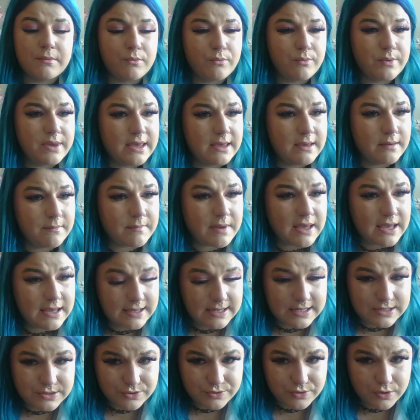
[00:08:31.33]
We may
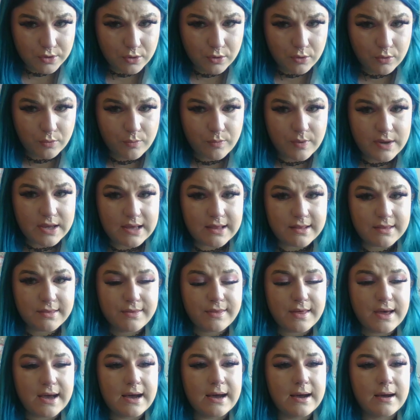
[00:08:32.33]
control
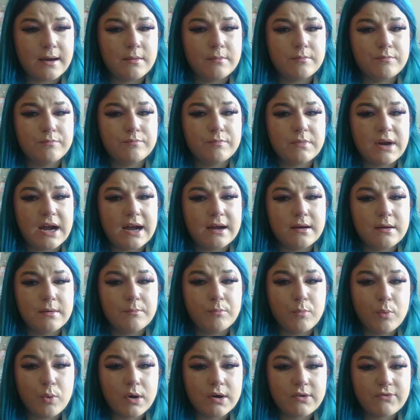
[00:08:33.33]
with
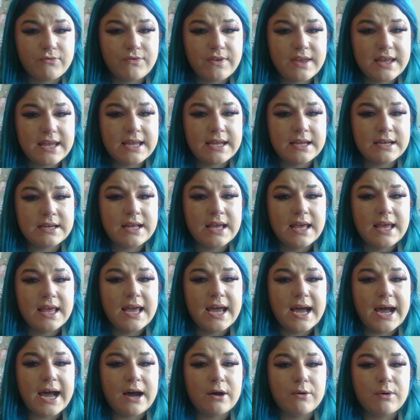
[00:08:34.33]
morphine.
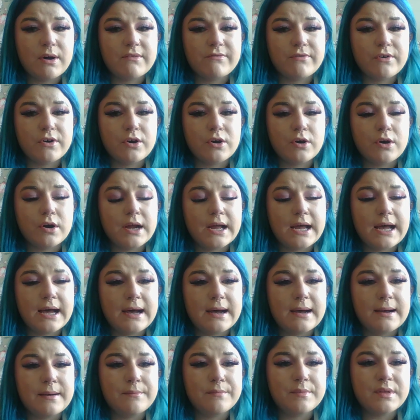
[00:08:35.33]
However,
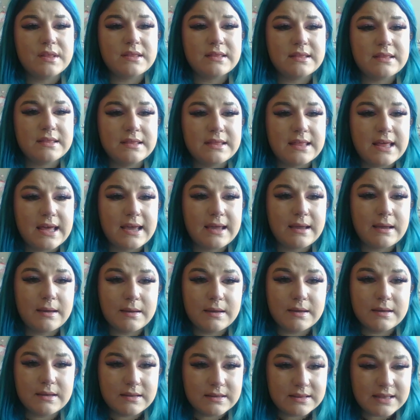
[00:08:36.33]

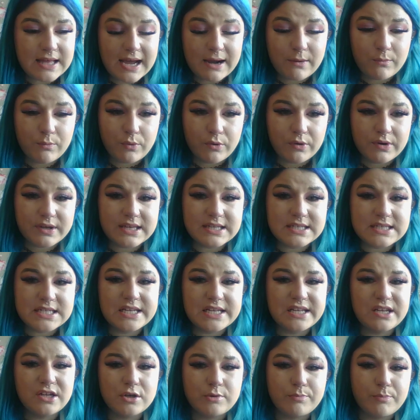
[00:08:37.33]
that will
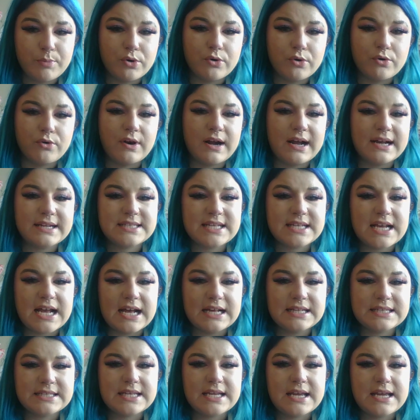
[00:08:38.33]
continue to progress
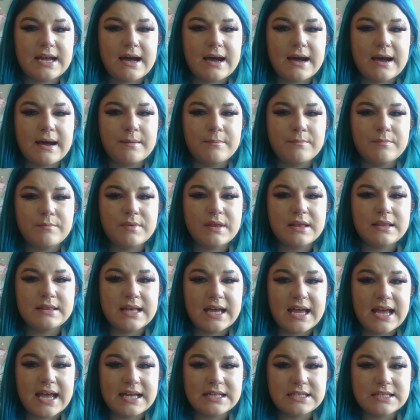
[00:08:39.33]
as
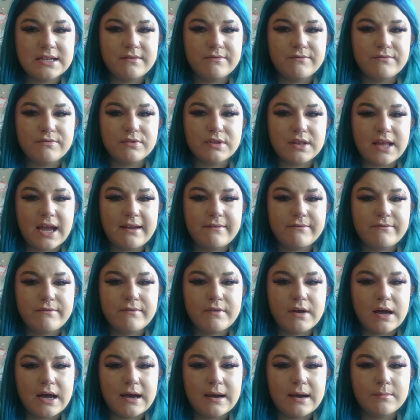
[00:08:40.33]
the end of life
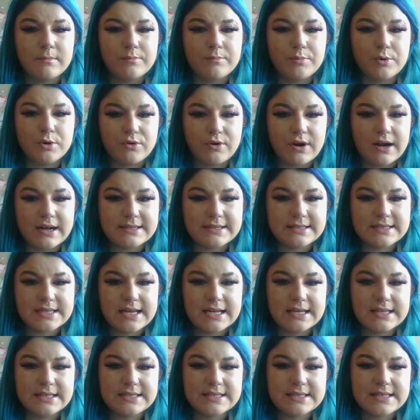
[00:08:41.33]

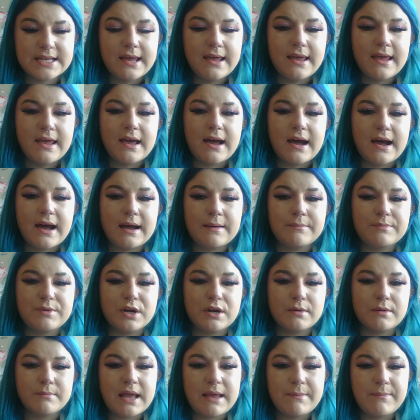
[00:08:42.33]
progresses.
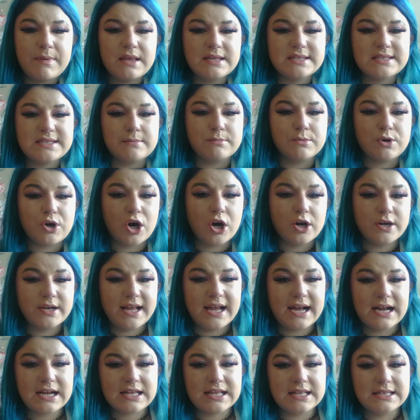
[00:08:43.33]
There may be some
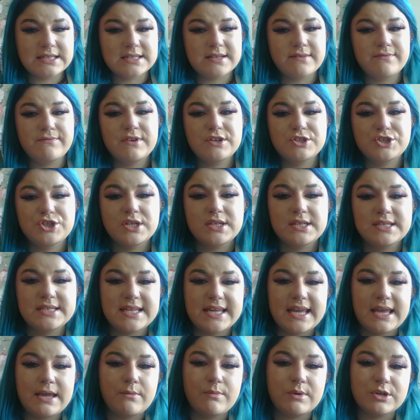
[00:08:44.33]
cardiac
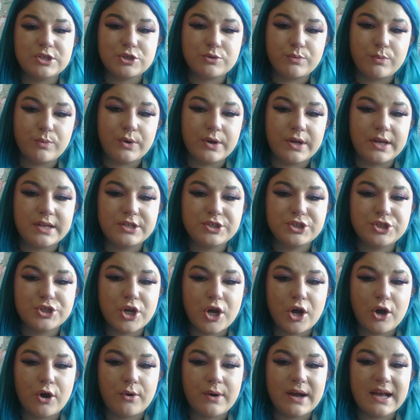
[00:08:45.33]
insufficiency, which would
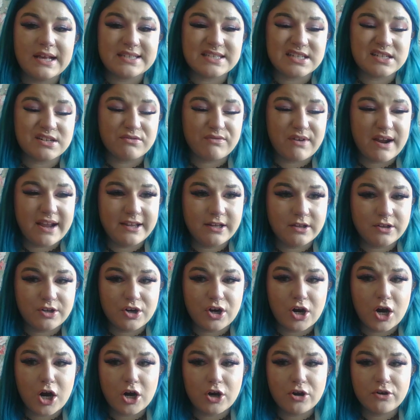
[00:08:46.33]
show as an
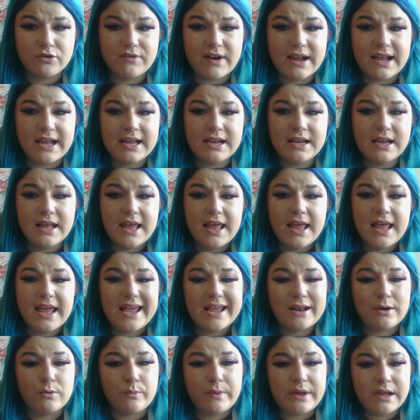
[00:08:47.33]
irregular heart rate
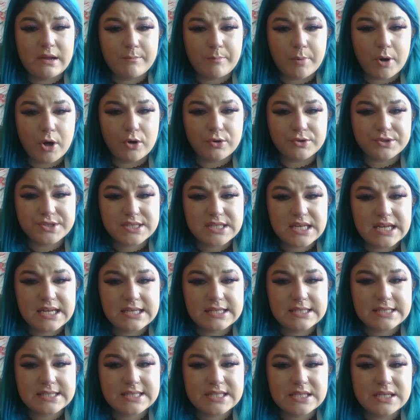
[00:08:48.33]
and weak
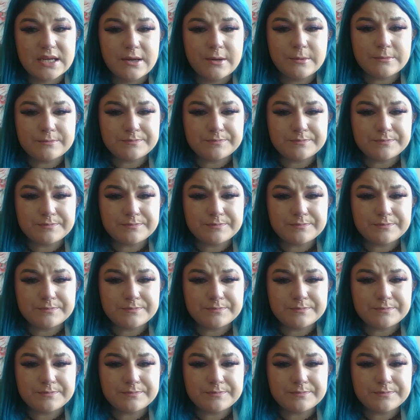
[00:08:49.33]
pulses.